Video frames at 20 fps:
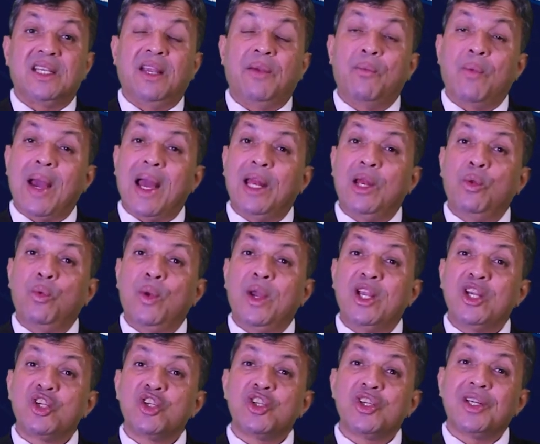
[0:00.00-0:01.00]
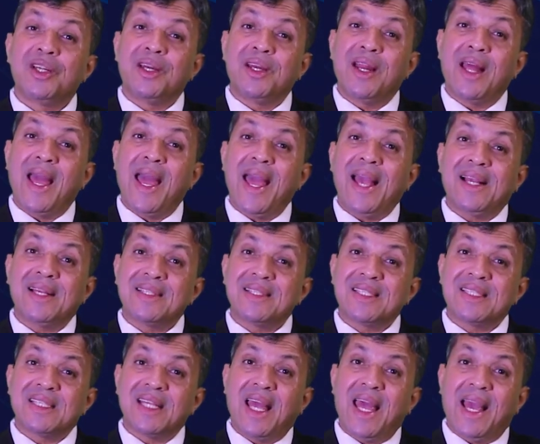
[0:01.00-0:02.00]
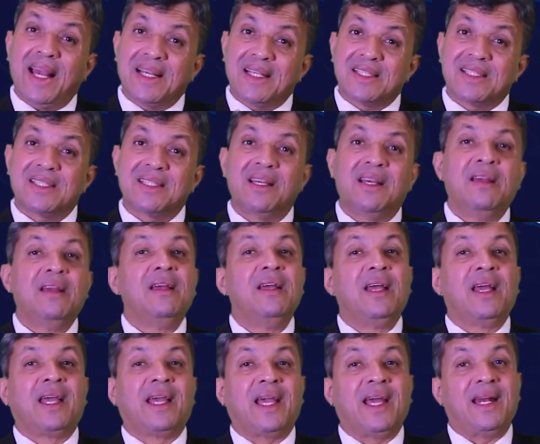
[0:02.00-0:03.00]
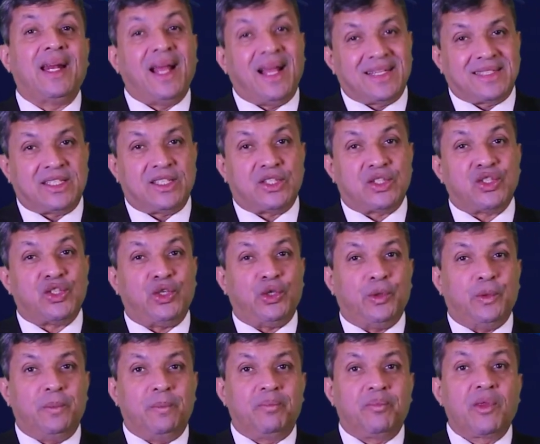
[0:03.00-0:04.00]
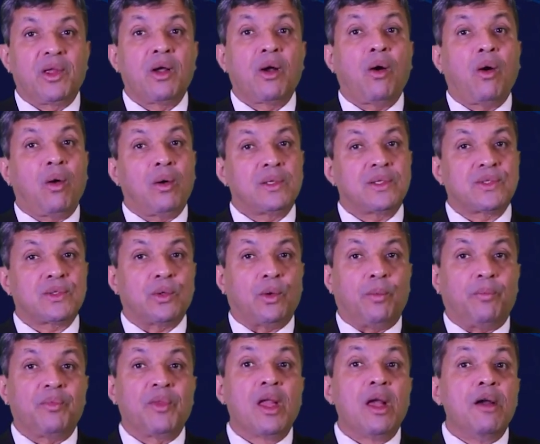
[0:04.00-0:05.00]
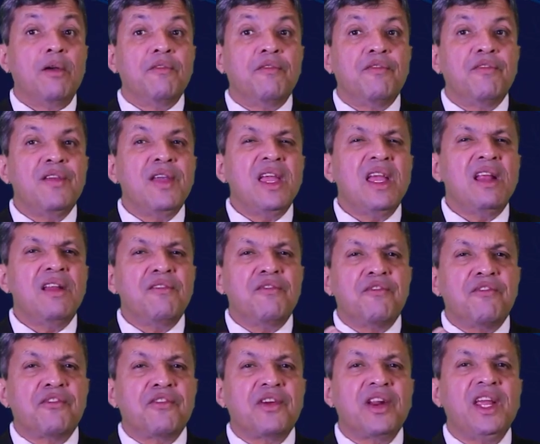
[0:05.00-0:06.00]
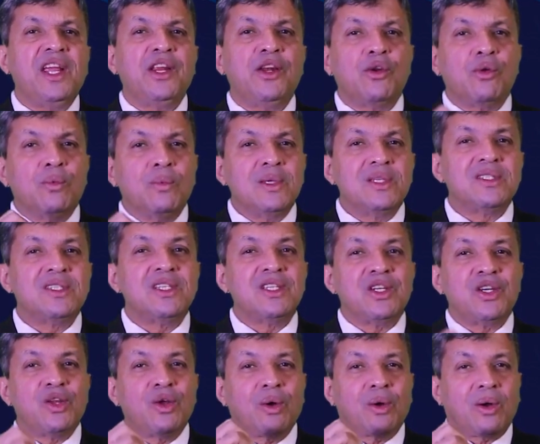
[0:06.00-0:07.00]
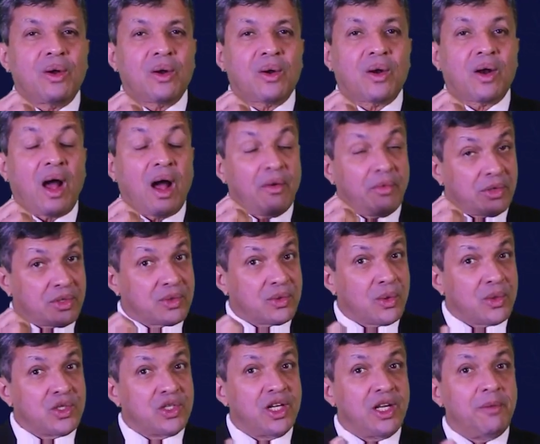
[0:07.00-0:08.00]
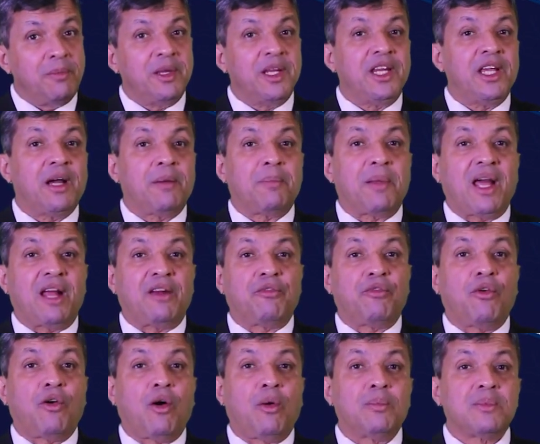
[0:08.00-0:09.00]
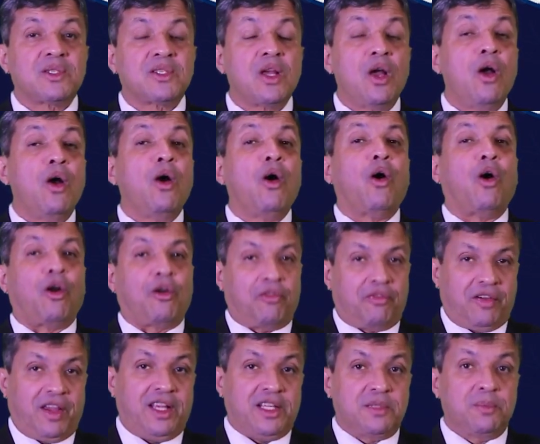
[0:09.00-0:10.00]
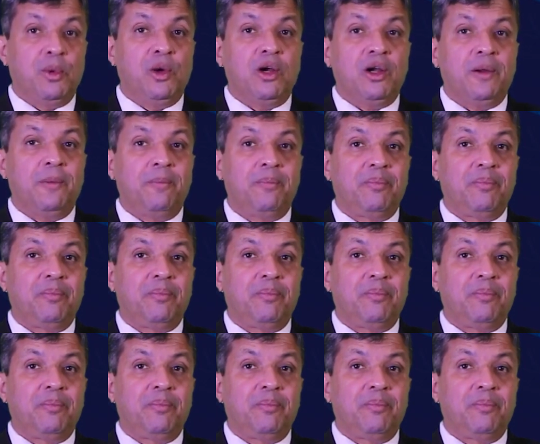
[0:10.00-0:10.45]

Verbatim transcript: evaluation xx can assist you. Also, feel free to visit your our social media platforms on Facebook,